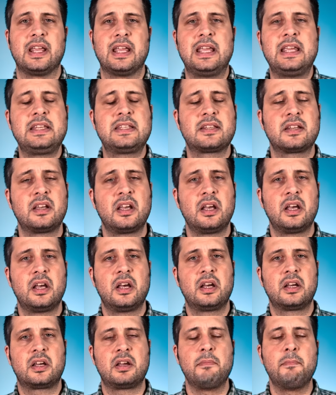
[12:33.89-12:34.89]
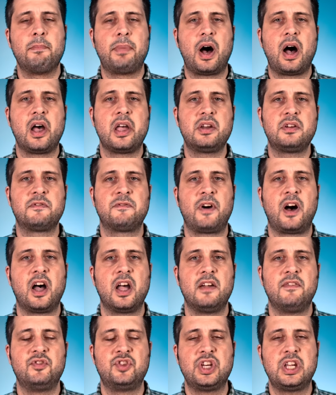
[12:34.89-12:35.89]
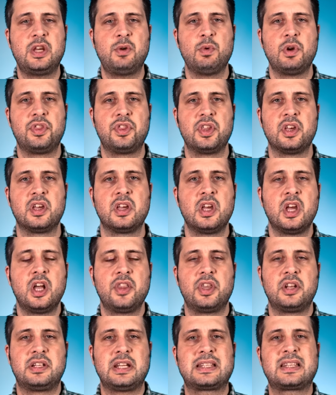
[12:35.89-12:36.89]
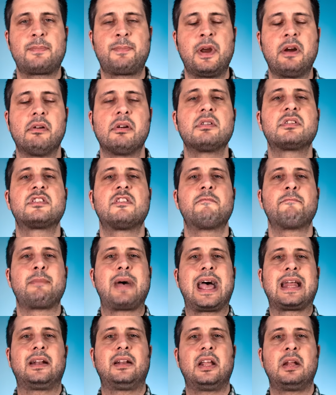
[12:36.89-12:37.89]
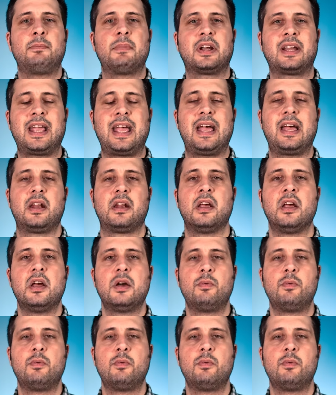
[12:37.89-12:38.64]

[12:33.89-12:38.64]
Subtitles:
He's combined 5G with the disappearance of Madeleine McCann,